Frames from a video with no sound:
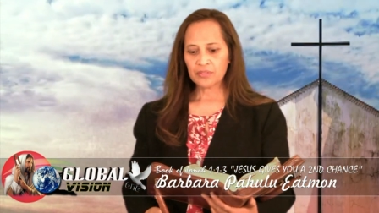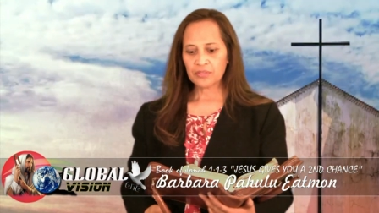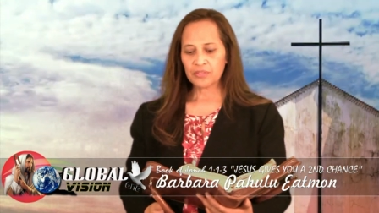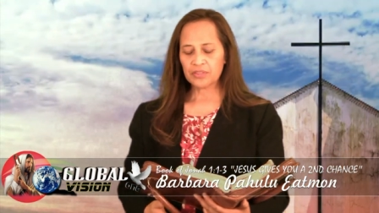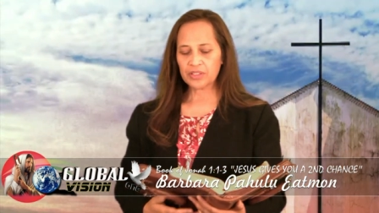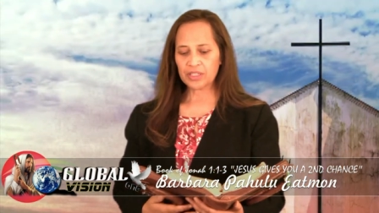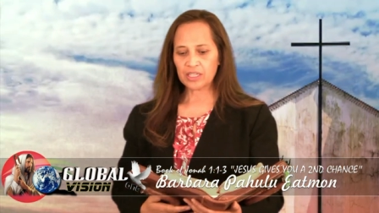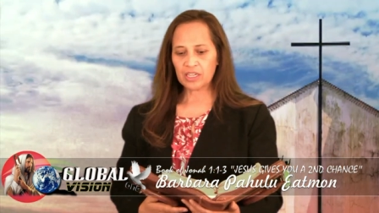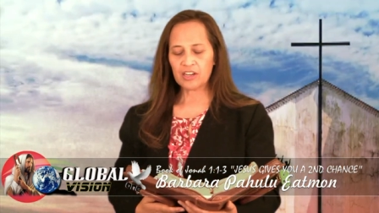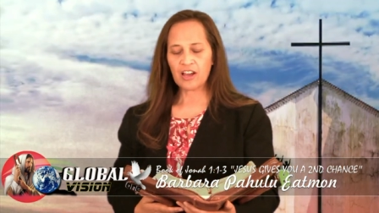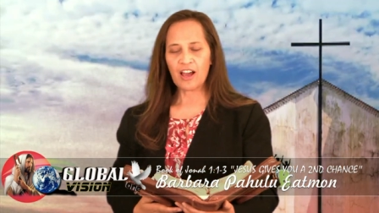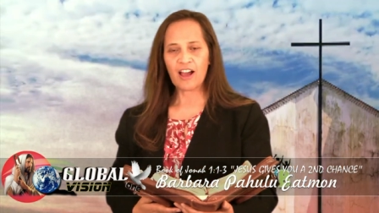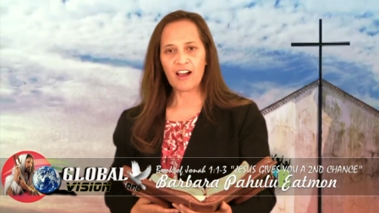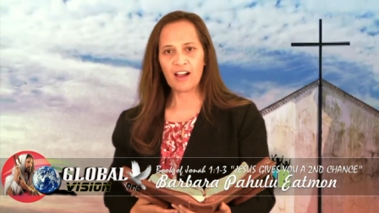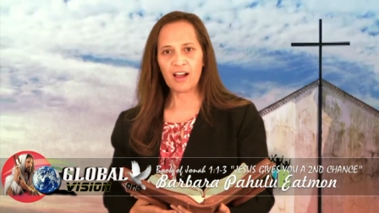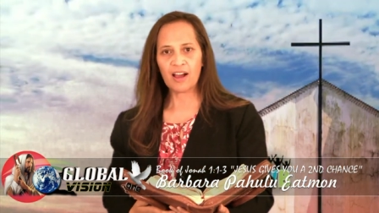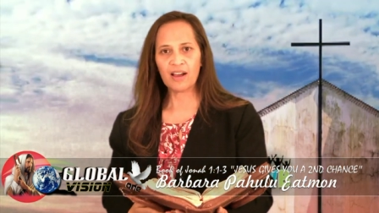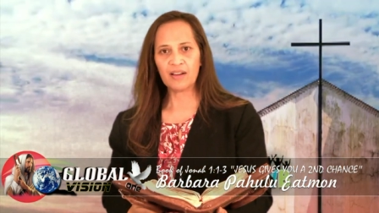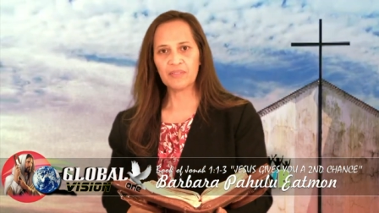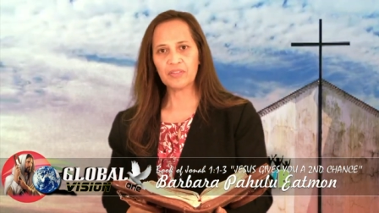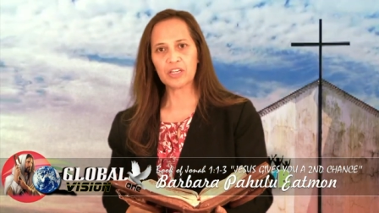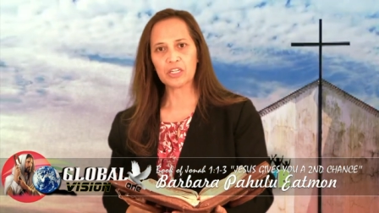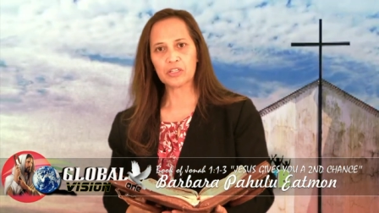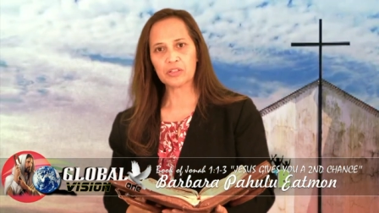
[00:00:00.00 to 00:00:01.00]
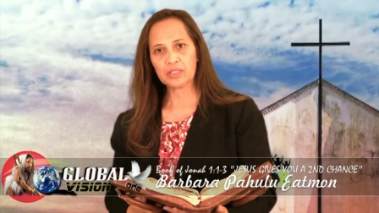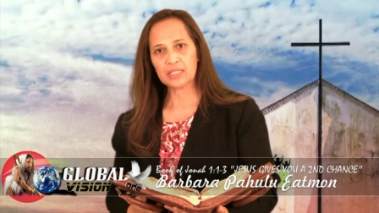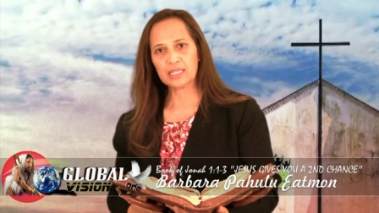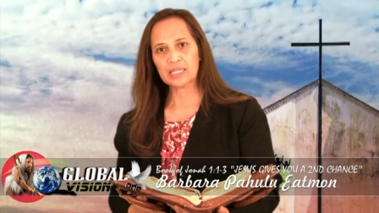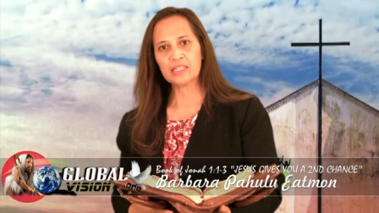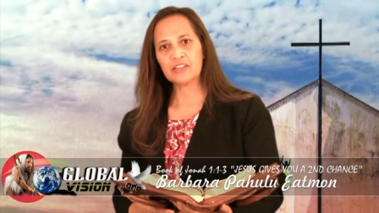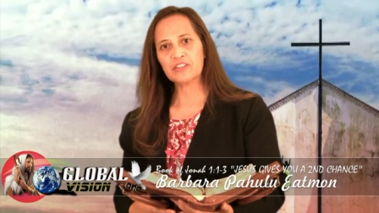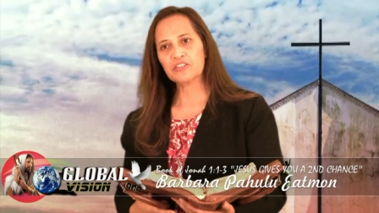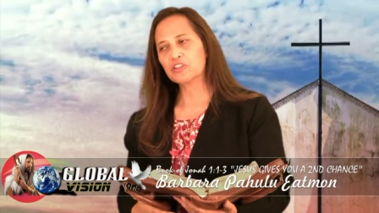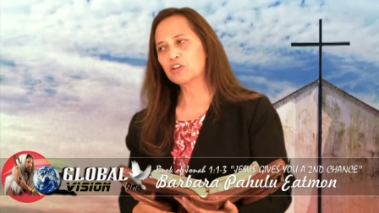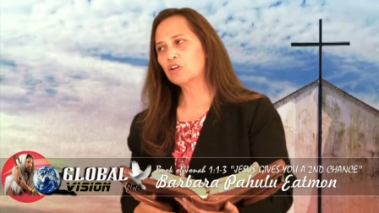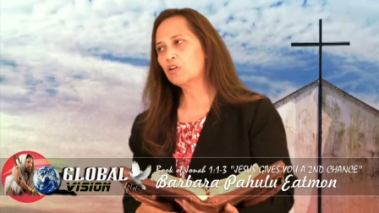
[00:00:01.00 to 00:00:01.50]
the uh, havoc
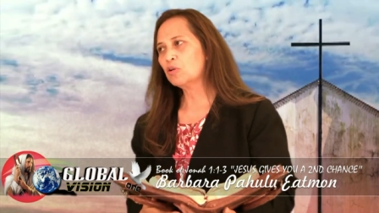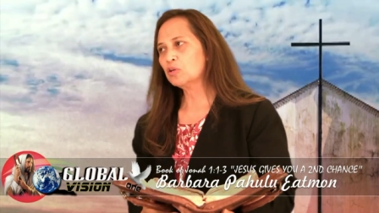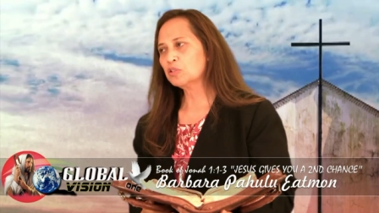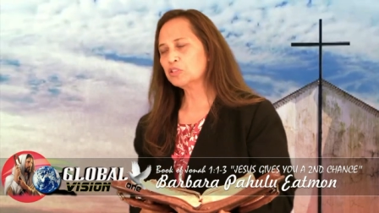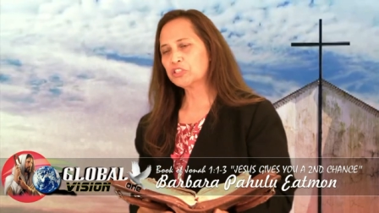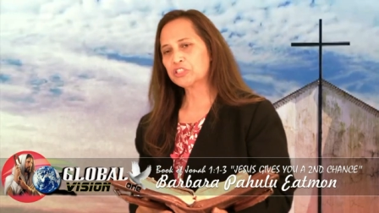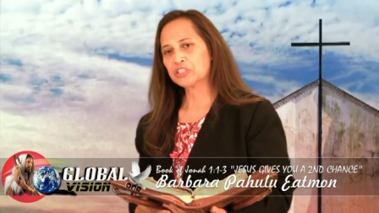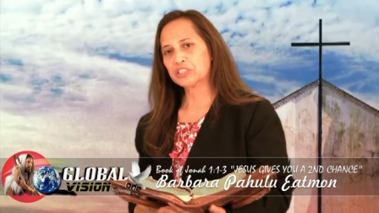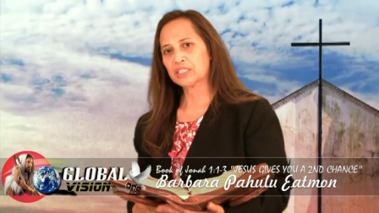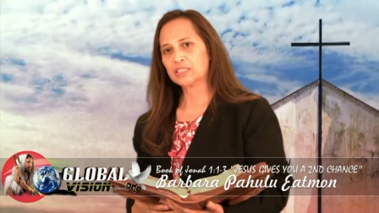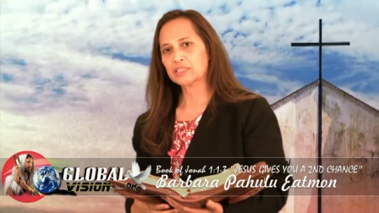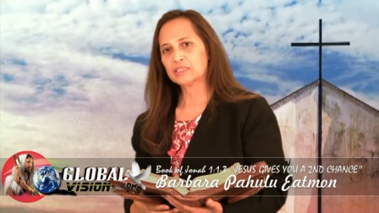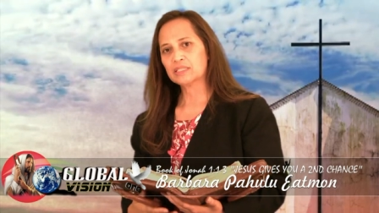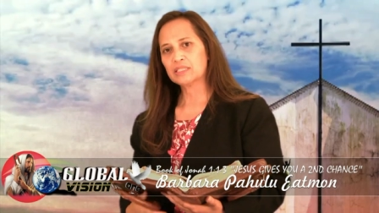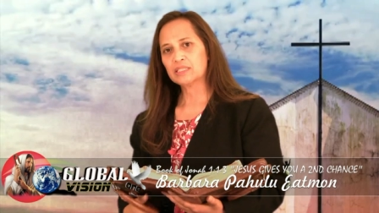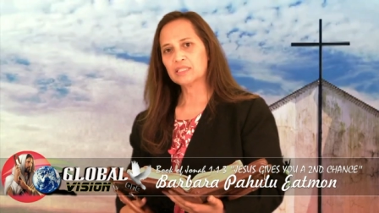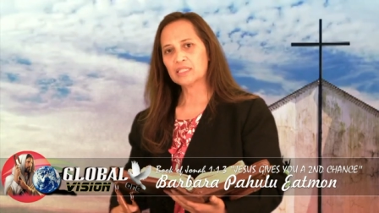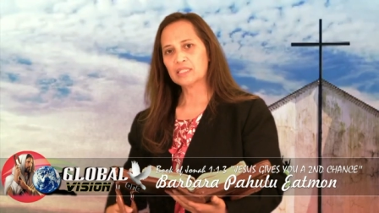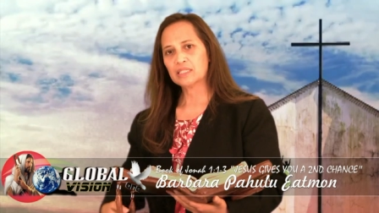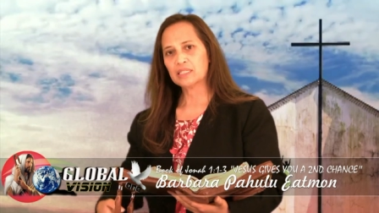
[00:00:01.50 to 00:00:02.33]
in the ocean.